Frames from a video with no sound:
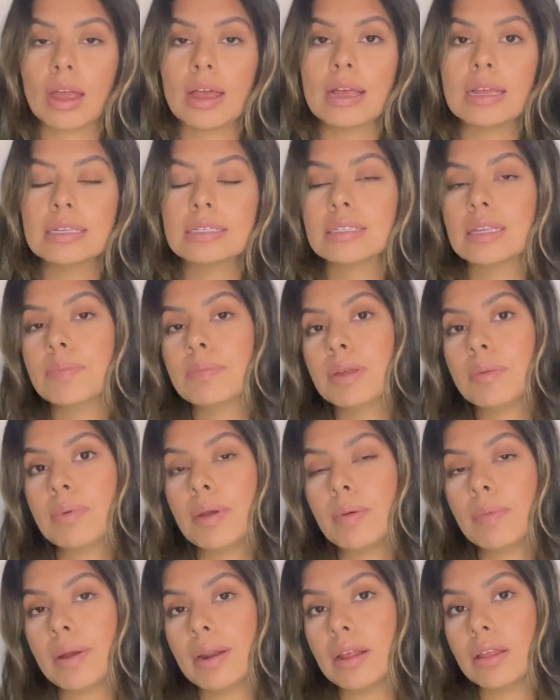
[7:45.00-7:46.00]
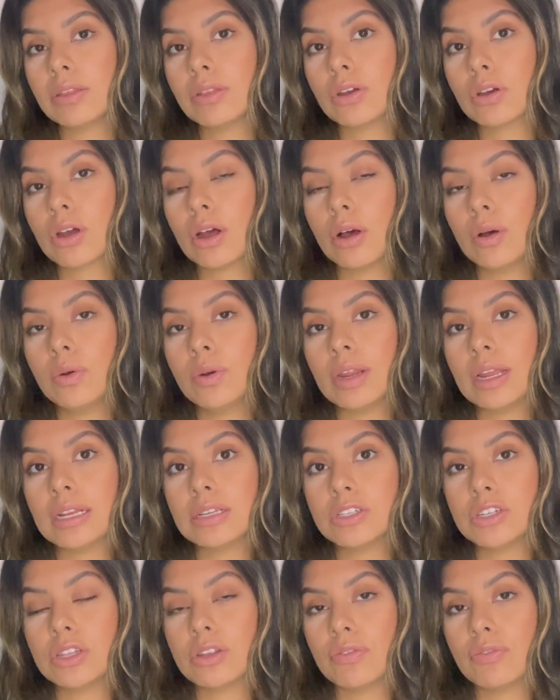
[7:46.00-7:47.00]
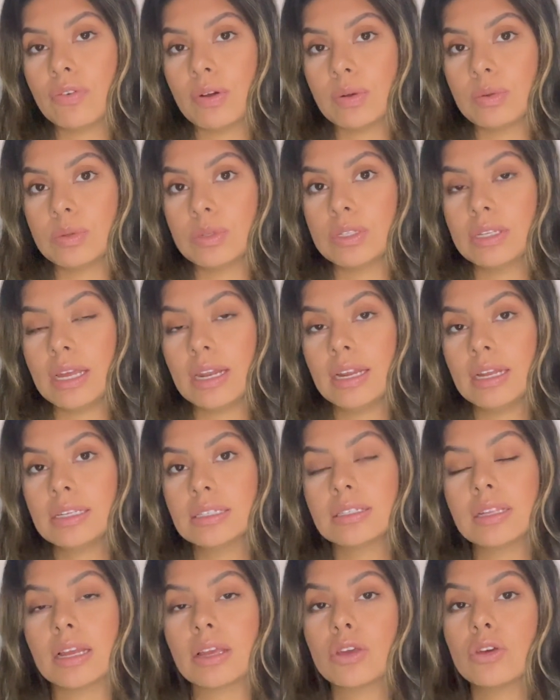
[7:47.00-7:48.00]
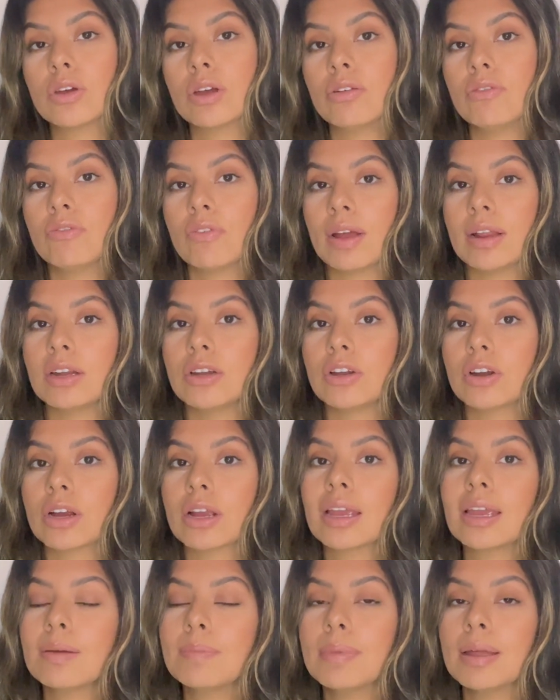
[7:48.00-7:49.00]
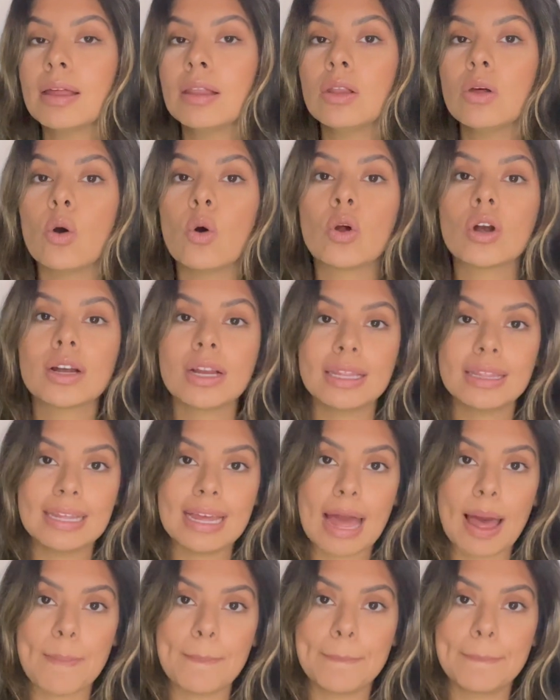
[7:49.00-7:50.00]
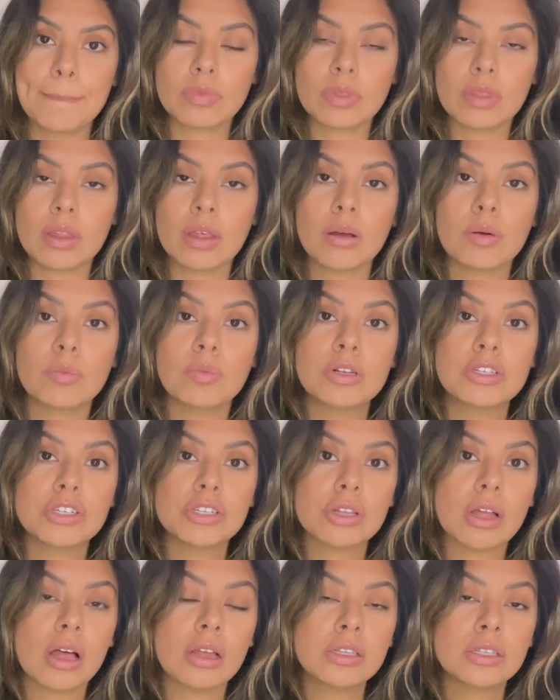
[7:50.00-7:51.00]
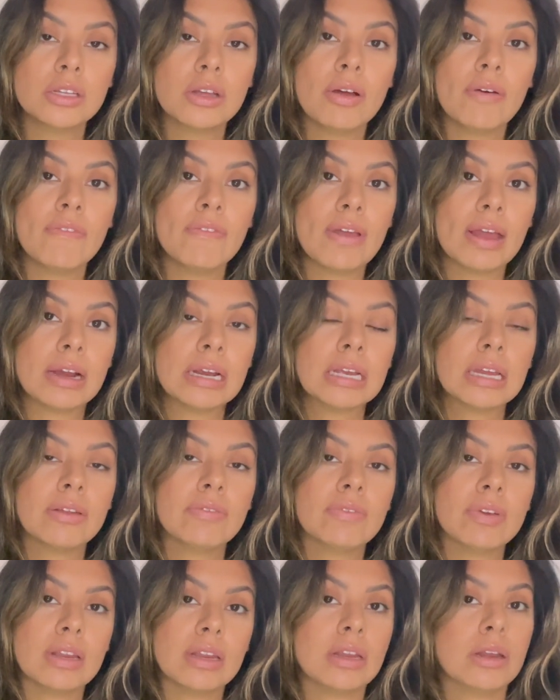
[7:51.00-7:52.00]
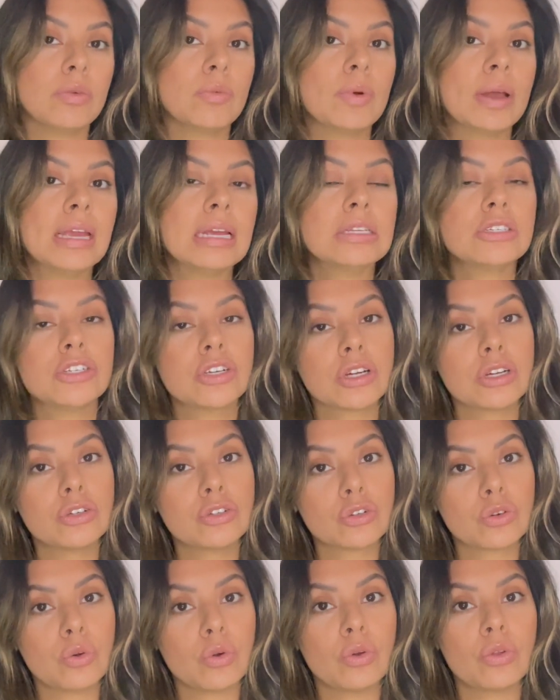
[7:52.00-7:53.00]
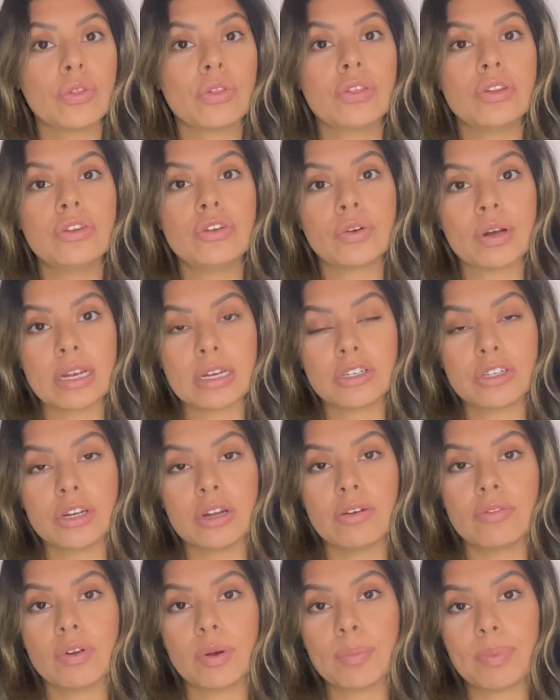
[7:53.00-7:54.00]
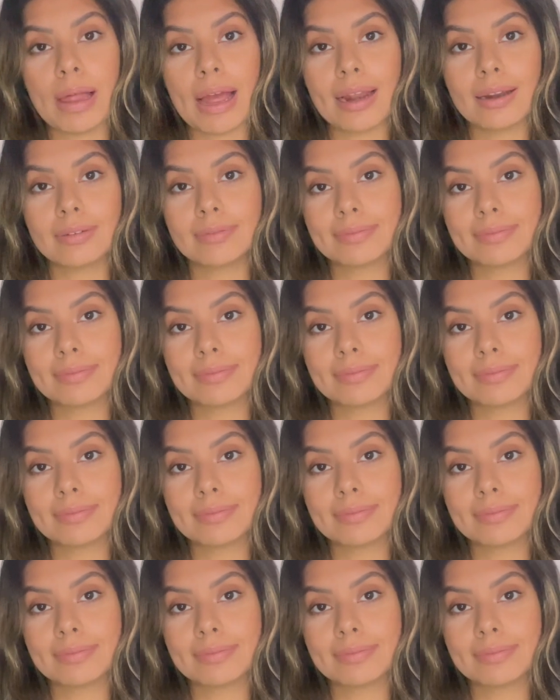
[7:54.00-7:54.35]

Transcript: simply by writing the code into the phone settings that you can find in your email or in the app, which is also a very convenient way to control the duration of your plan.